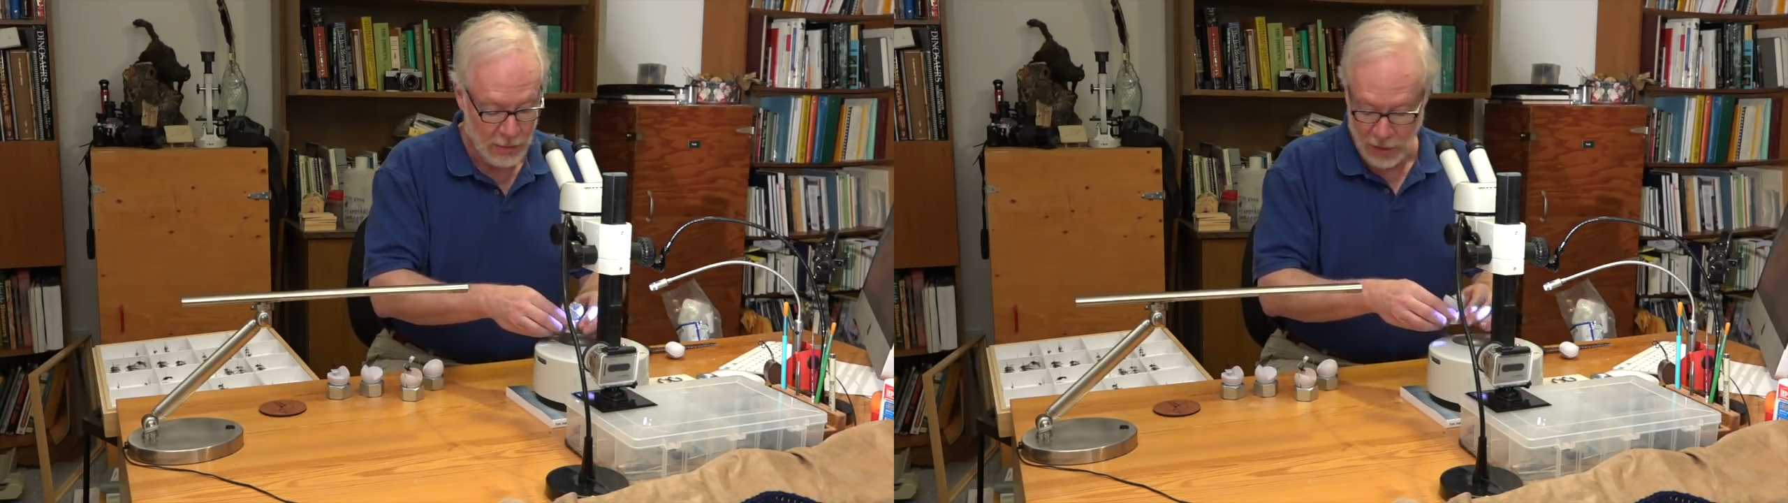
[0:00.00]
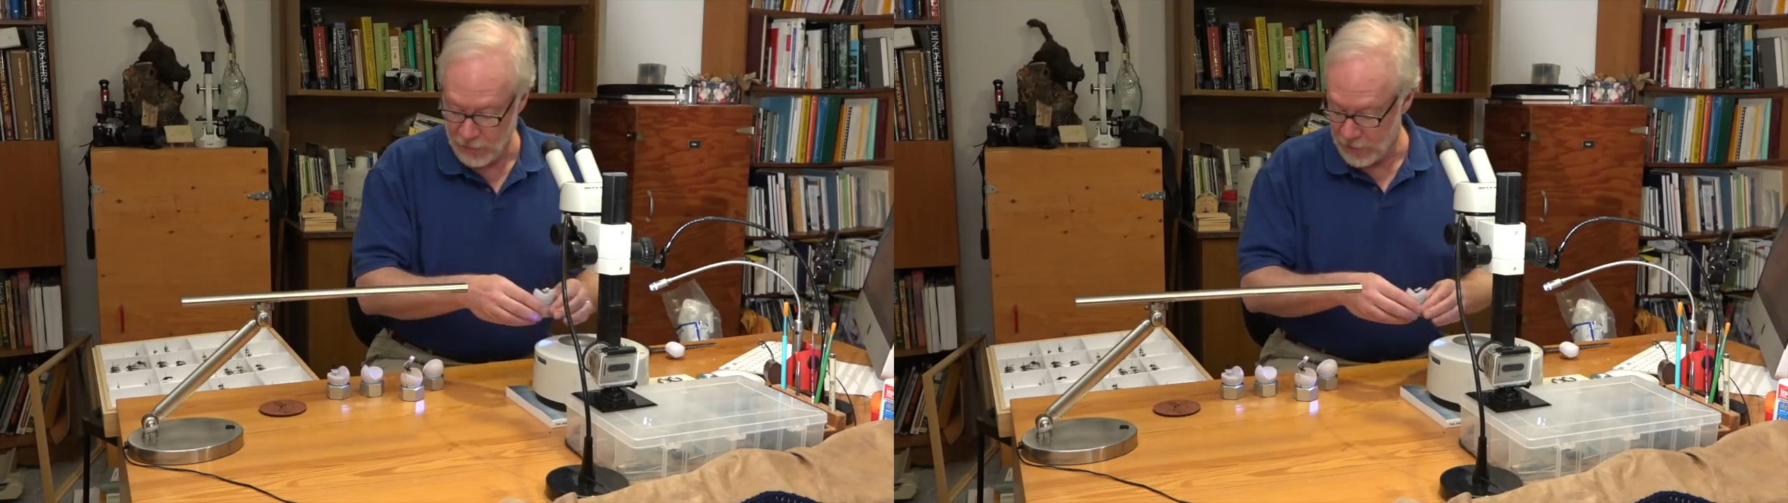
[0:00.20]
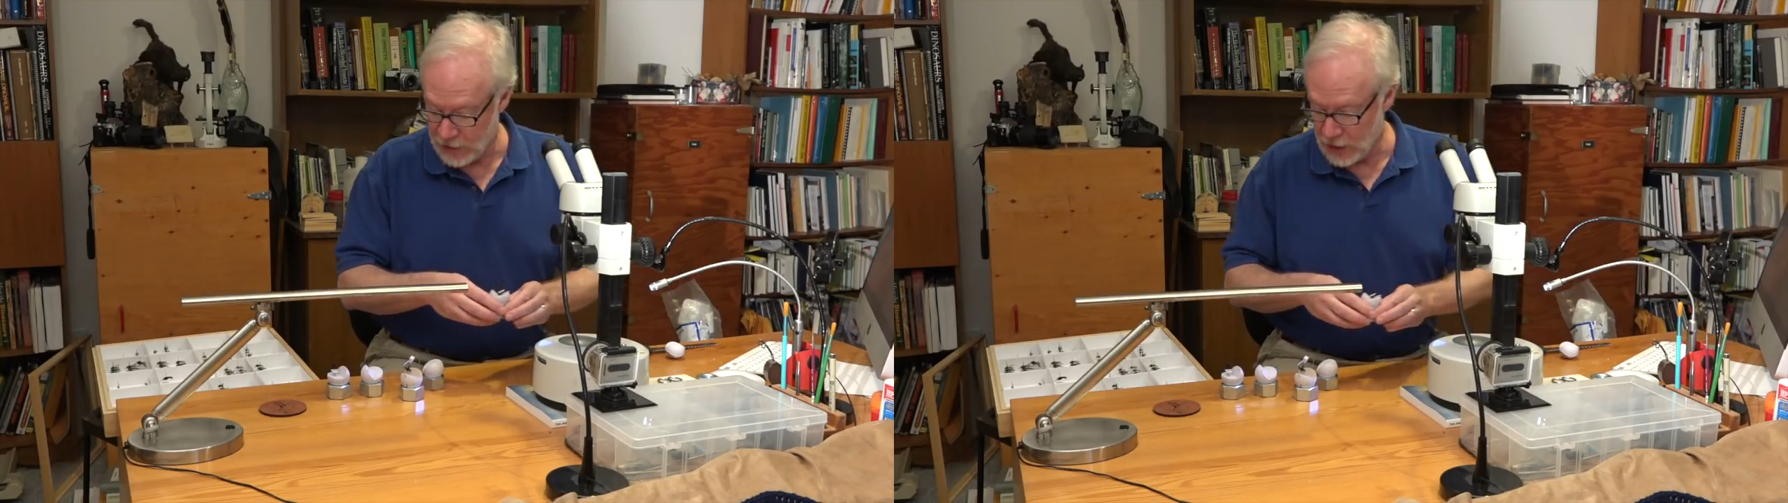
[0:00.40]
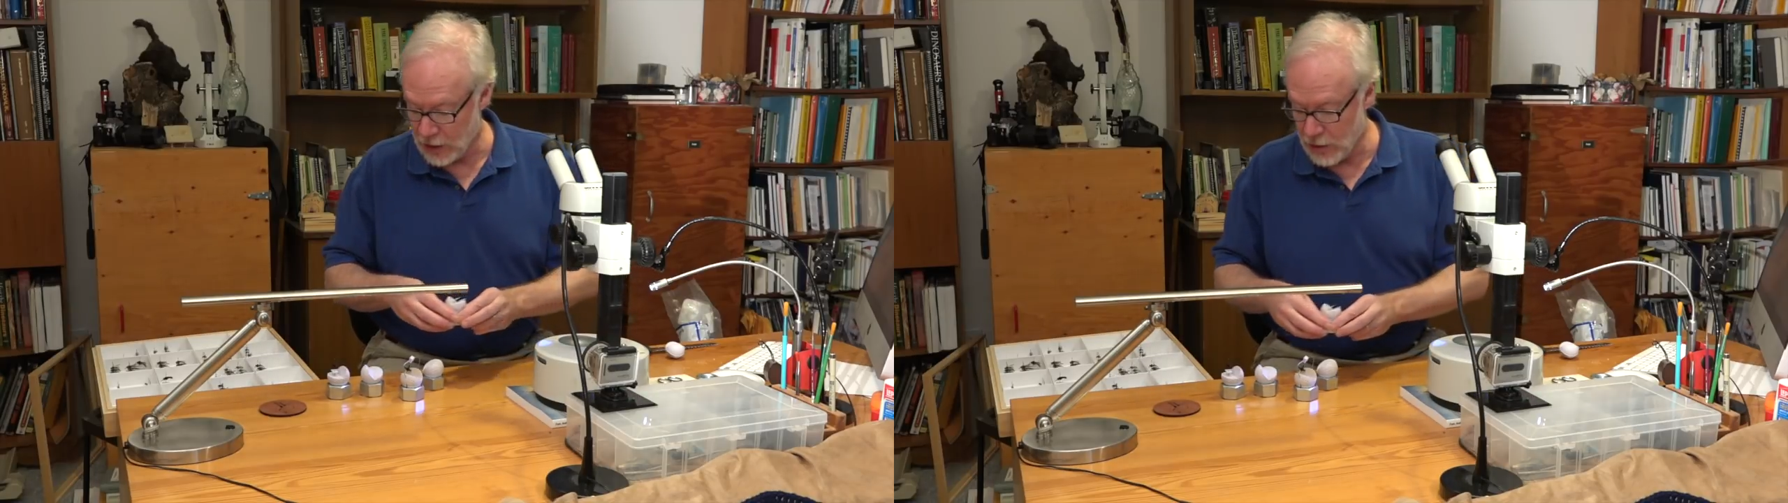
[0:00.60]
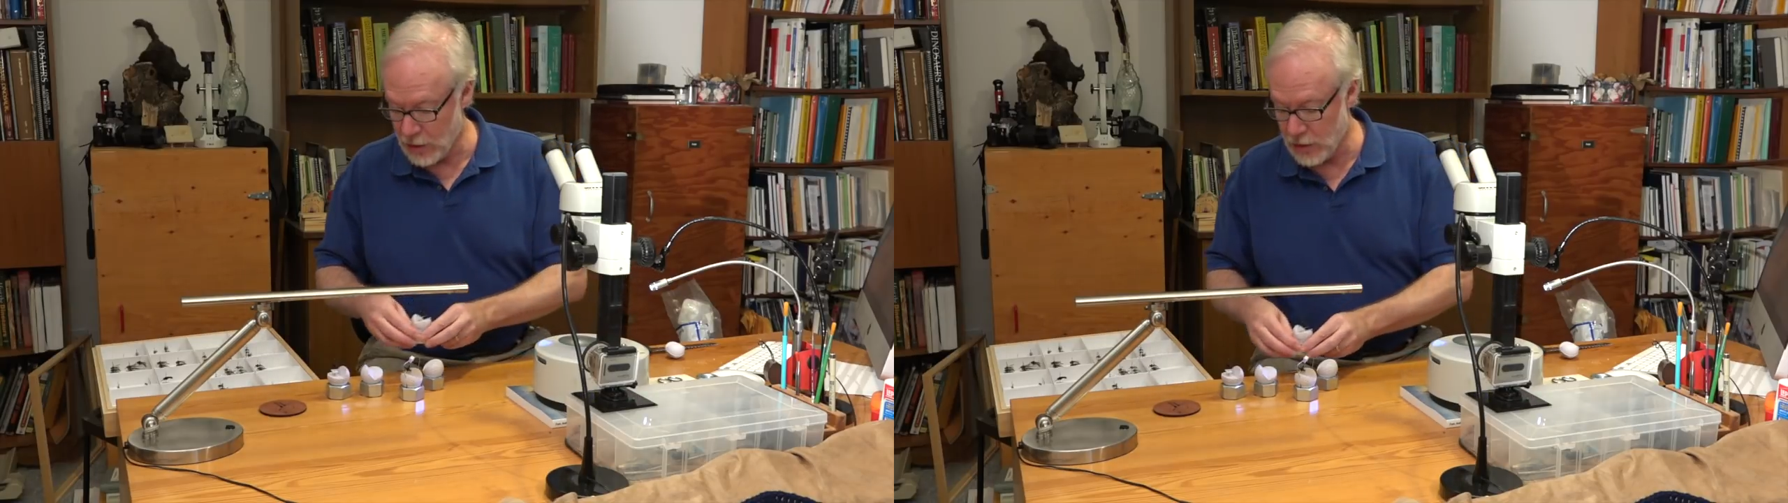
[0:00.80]
Perfectly
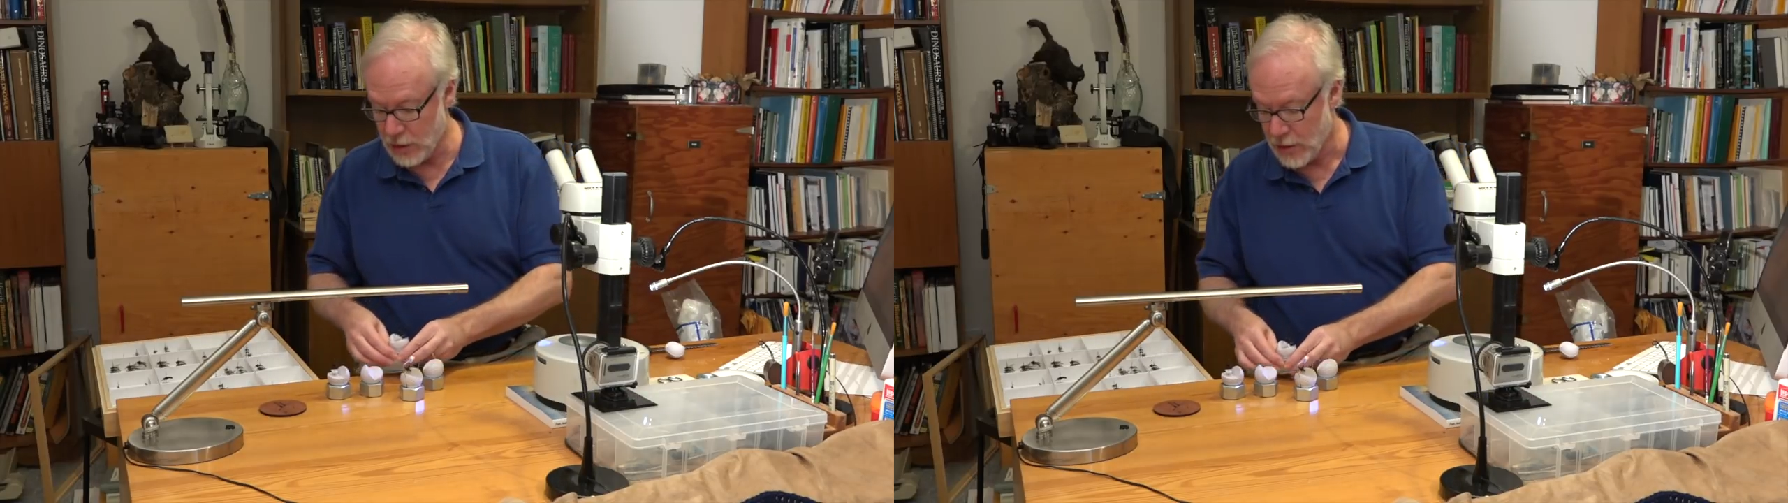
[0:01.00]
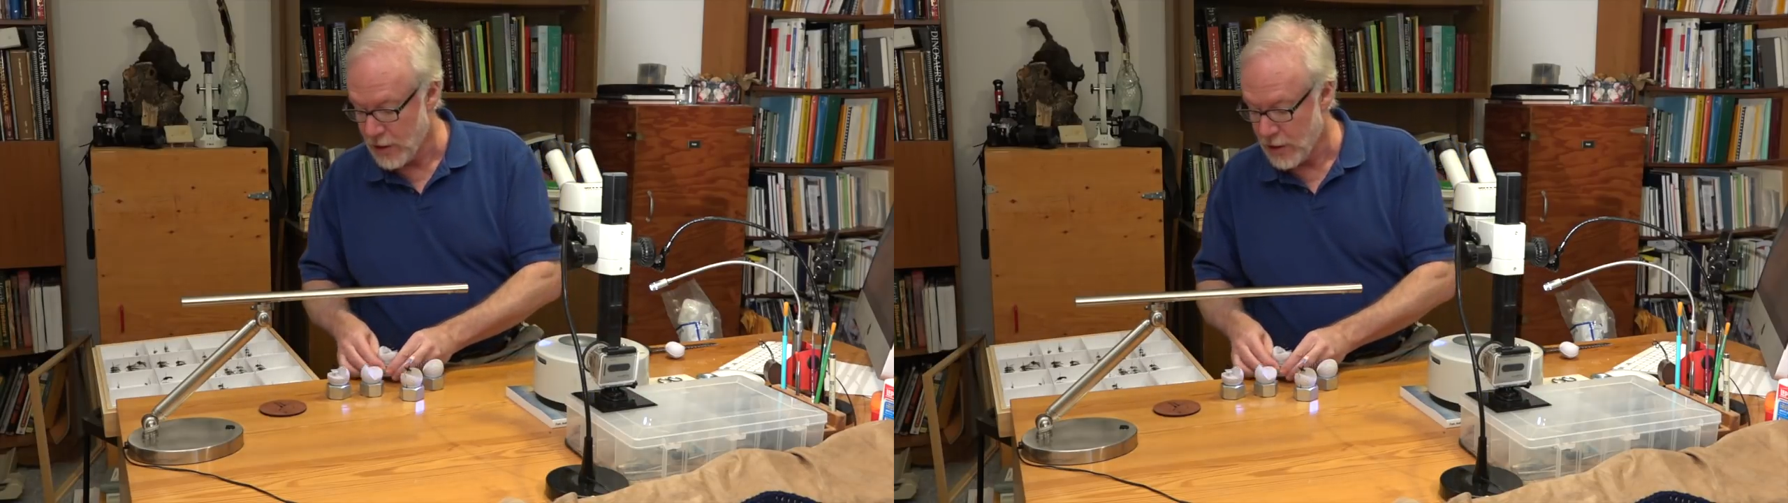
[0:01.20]
good.